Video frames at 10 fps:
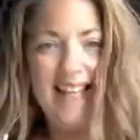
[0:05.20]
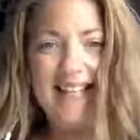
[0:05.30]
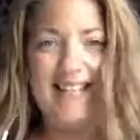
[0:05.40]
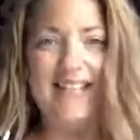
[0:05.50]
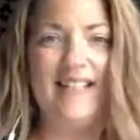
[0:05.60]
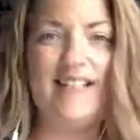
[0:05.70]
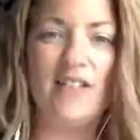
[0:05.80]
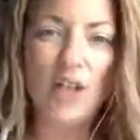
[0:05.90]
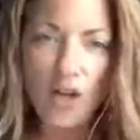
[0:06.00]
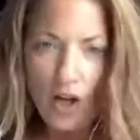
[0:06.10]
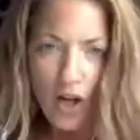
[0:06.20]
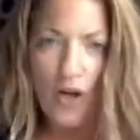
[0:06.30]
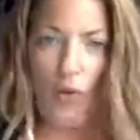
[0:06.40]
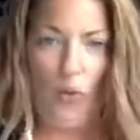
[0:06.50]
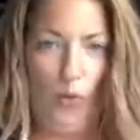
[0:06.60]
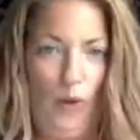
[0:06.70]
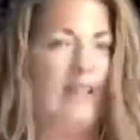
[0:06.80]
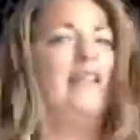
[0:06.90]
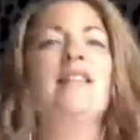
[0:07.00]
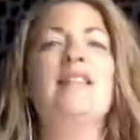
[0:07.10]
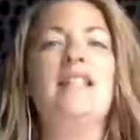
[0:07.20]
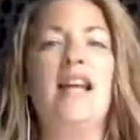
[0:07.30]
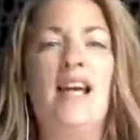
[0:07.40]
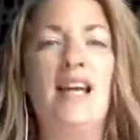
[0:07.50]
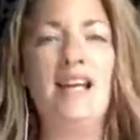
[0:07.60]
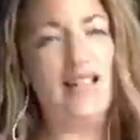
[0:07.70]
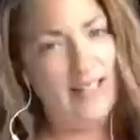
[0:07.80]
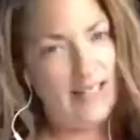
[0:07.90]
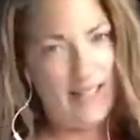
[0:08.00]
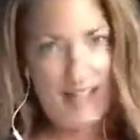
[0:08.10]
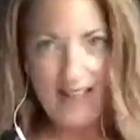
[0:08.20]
it is Wednesday.